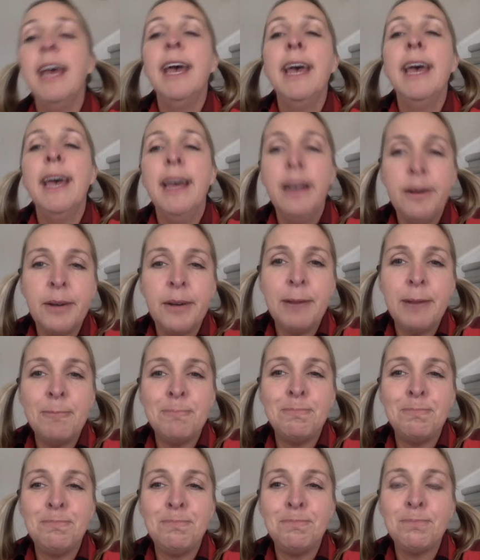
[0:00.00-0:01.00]
Anyway,
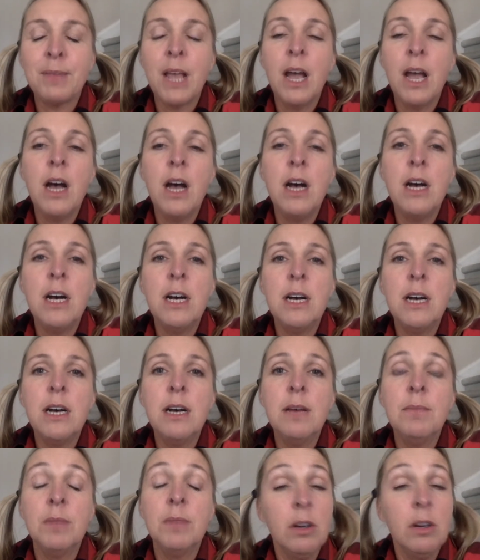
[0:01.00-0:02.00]

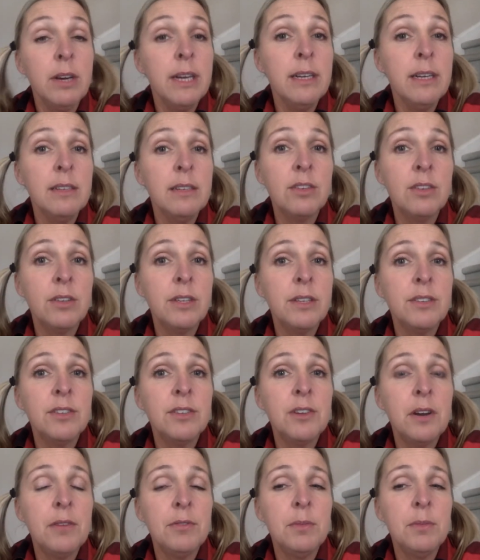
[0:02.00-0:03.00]
okay, so let's
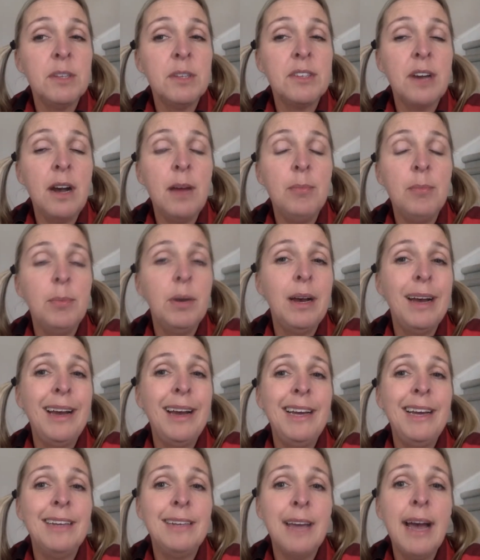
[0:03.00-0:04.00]
start from the top.
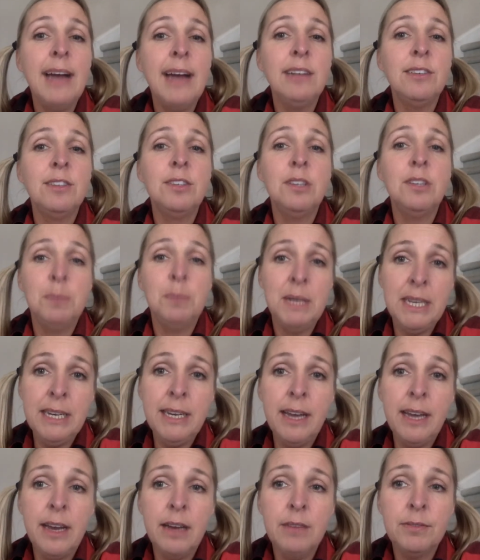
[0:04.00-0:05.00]
I attached a
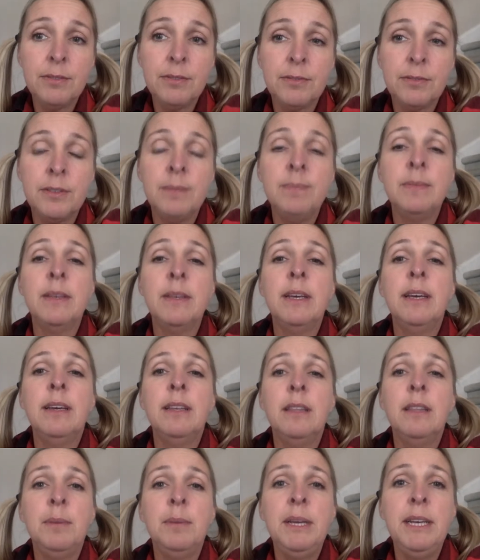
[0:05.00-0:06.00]
PDF.
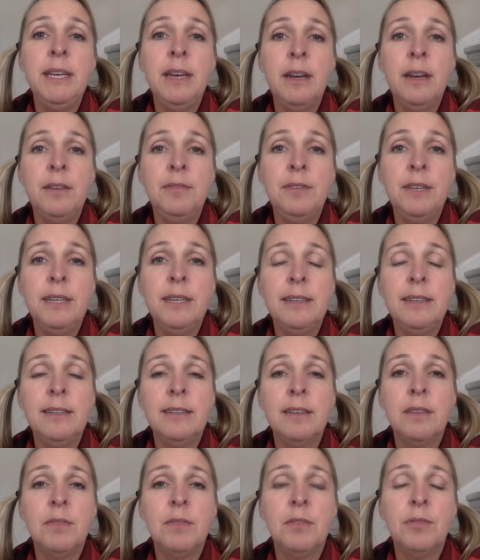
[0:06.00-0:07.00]
The PDF is
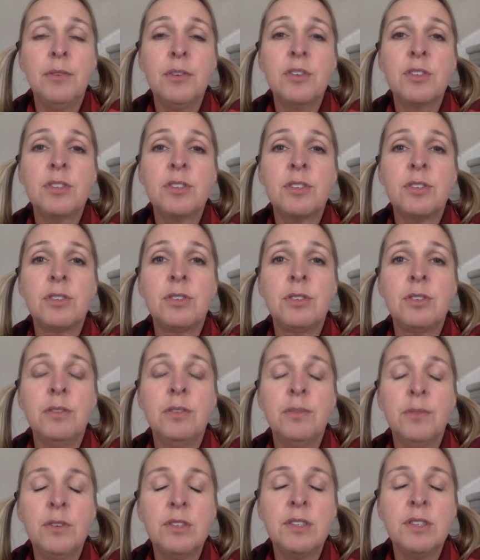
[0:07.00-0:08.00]
of the first
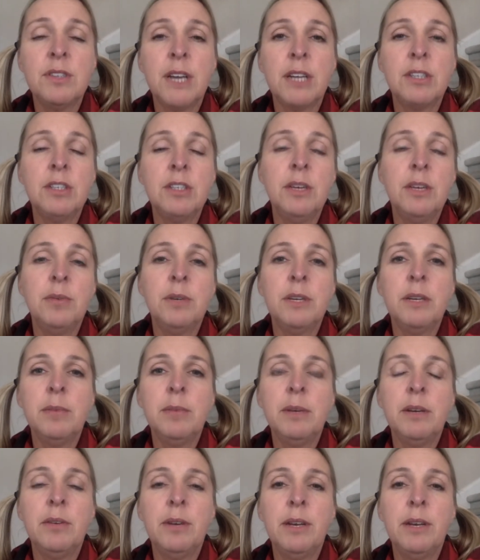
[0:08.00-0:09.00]
section that we're going to be
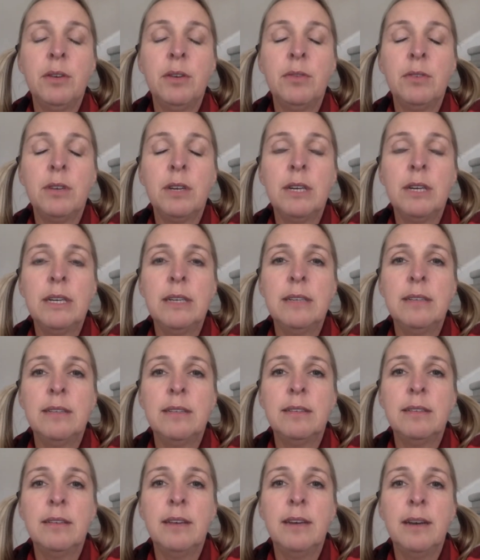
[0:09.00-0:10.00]
going over.
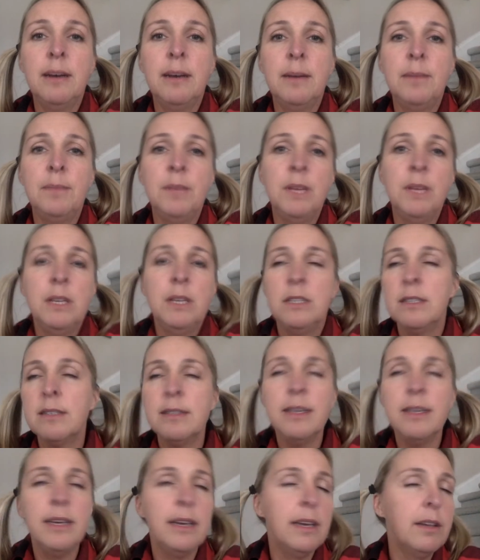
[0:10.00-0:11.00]
It's just
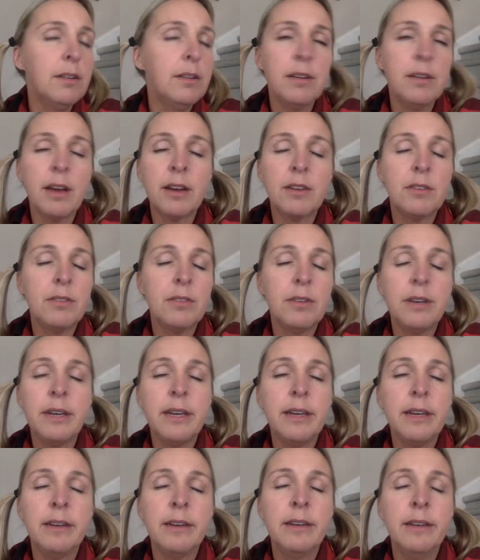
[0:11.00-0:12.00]
the
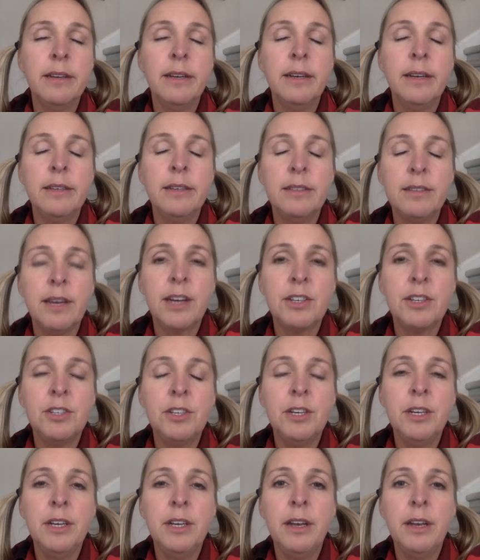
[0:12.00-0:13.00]
introductory
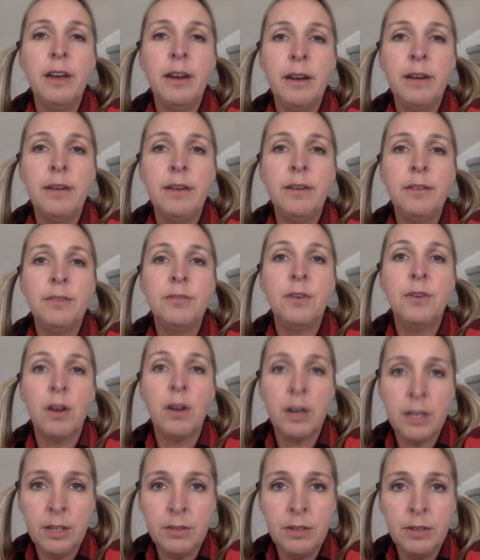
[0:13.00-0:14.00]
section of our
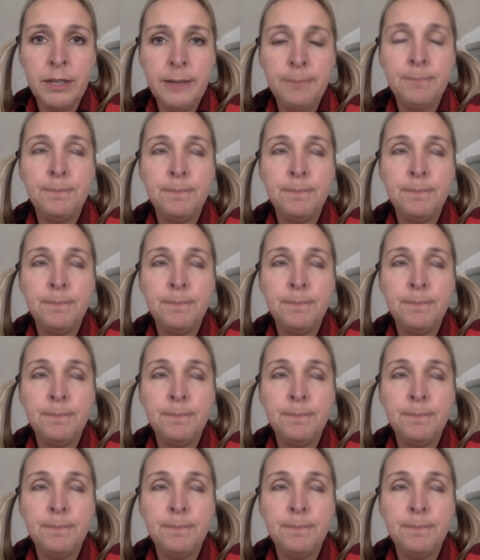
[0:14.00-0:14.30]
unit.